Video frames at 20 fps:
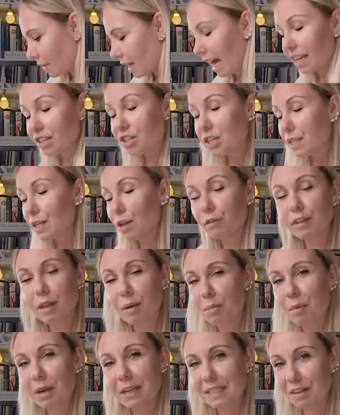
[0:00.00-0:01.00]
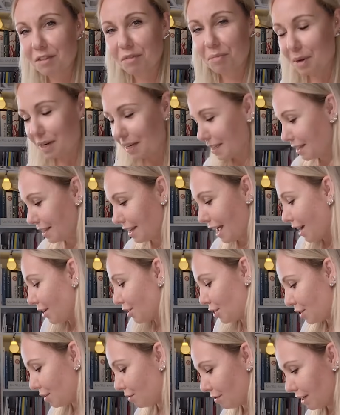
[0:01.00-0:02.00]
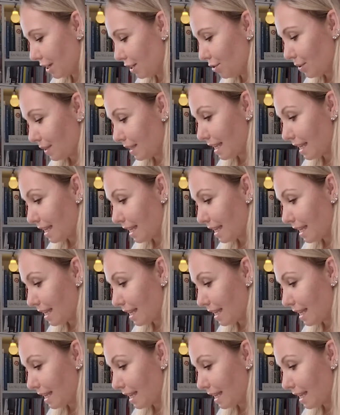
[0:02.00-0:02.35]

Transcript: I just love them myself personally. I just really do.